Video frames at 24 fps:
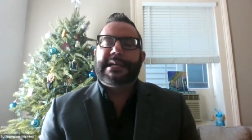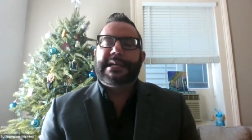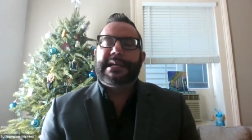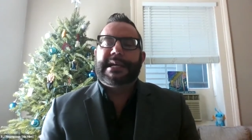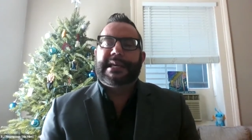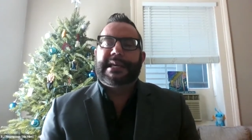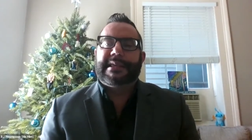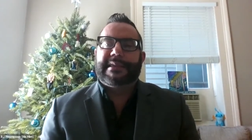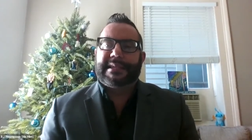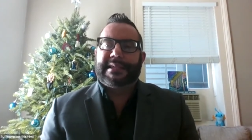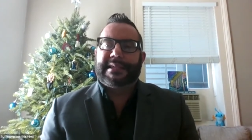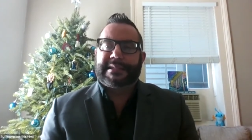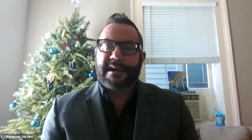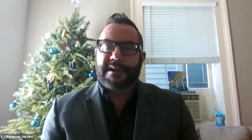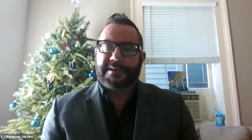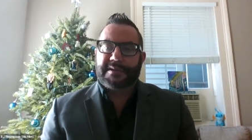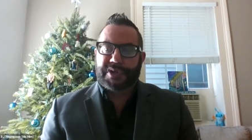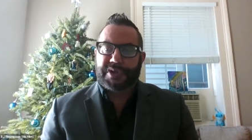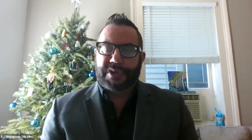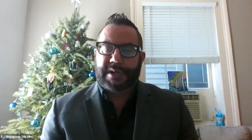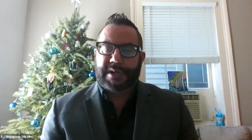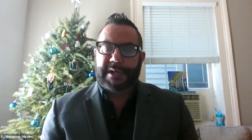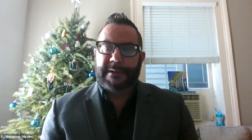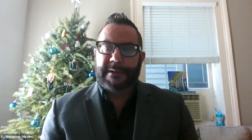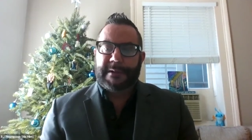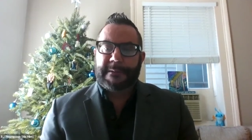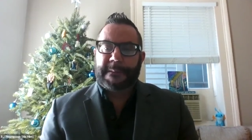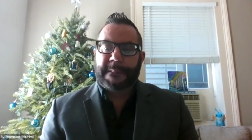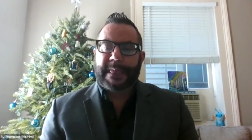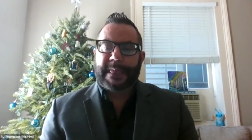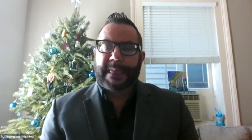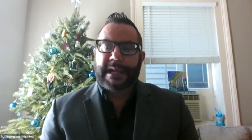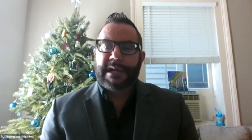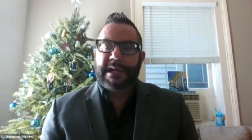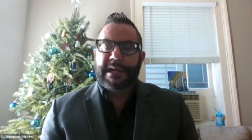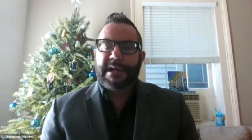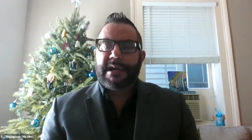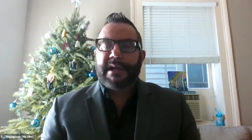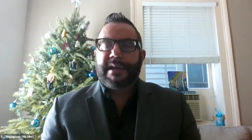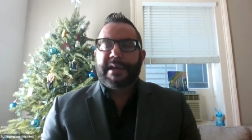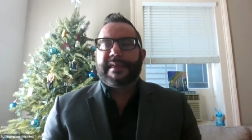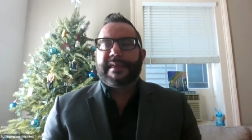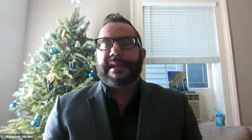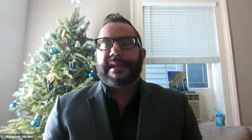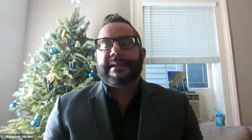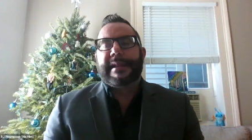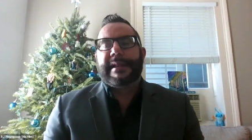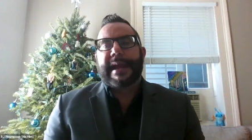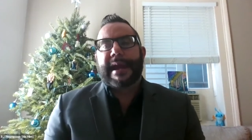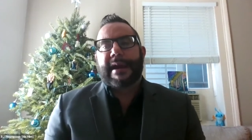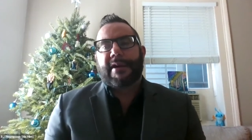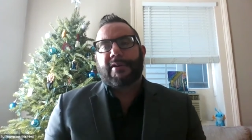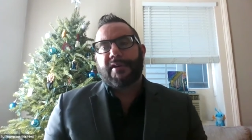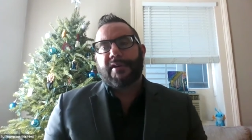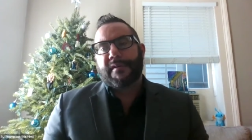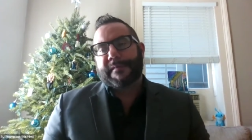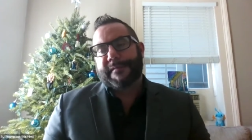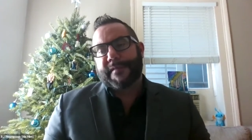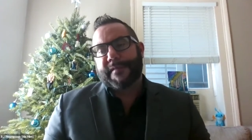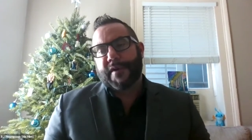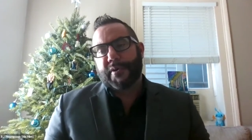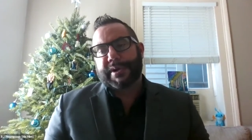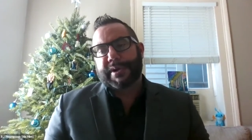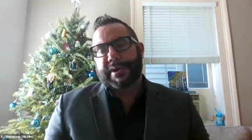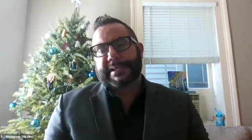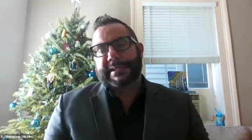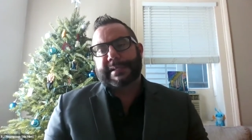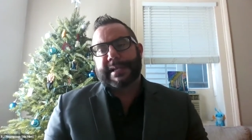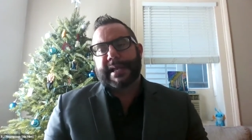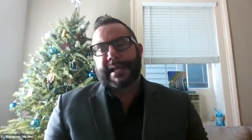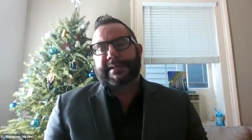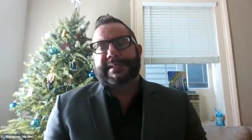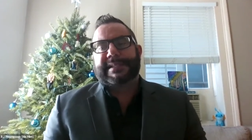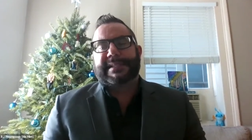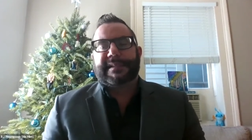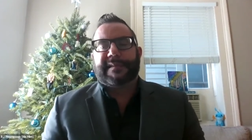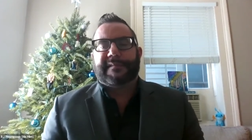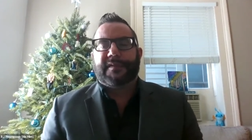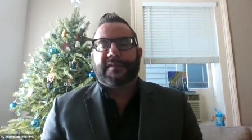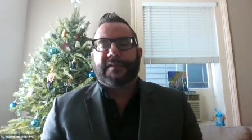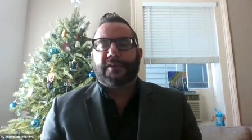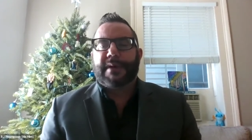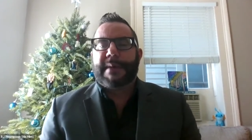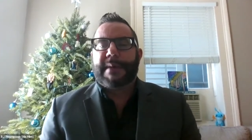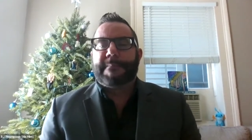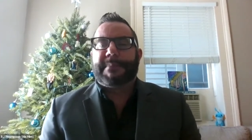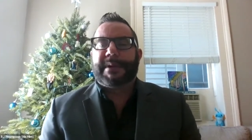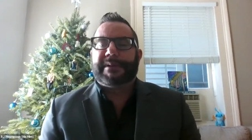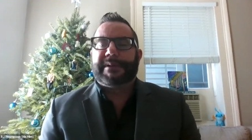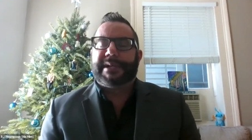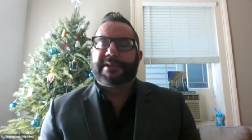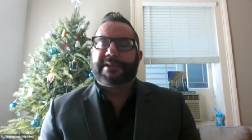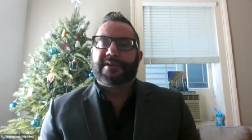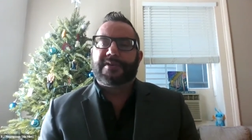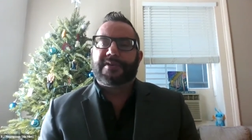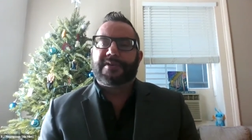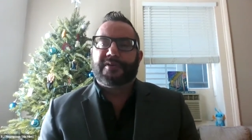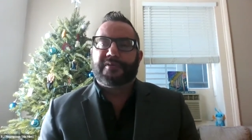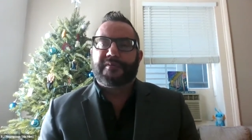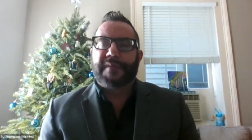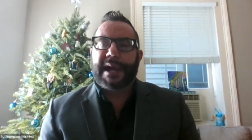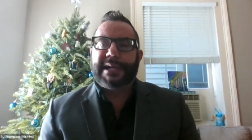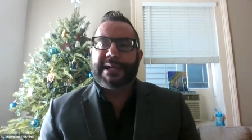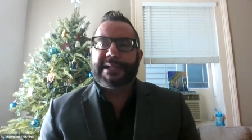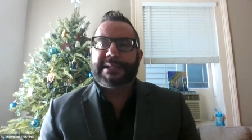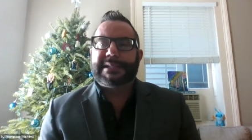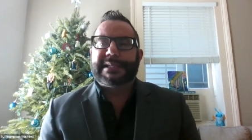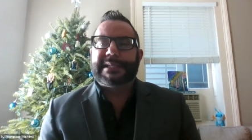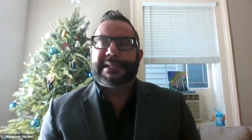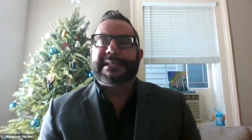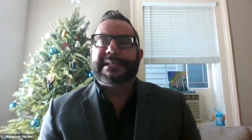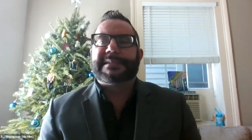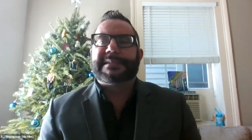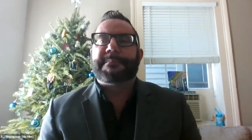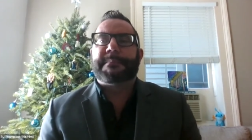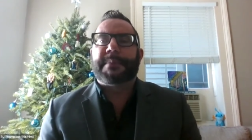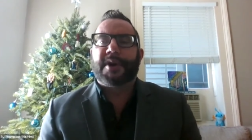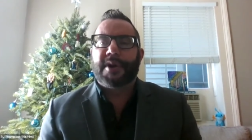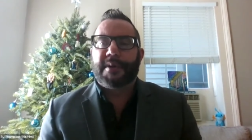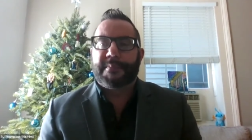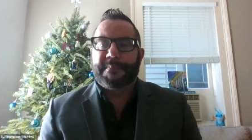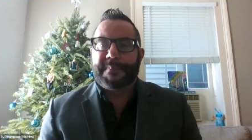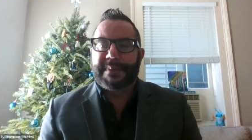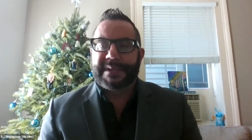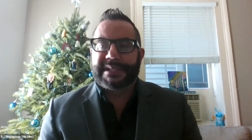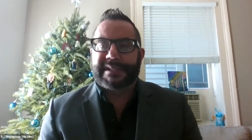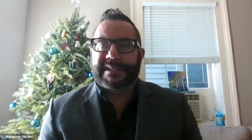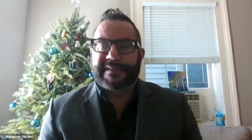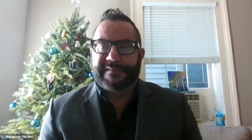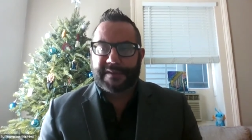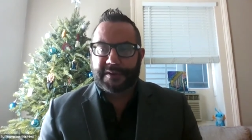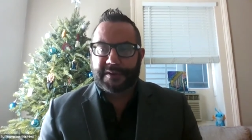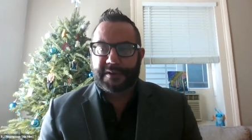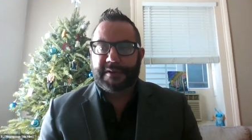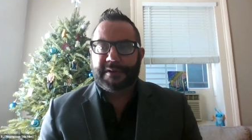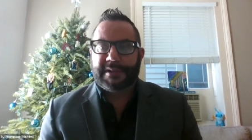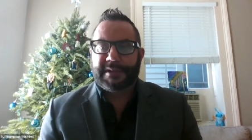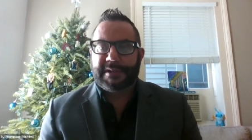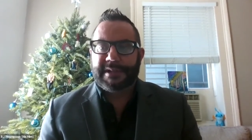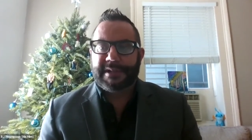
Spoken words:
in this country. The narrow focus on civil and political rights is purposeful.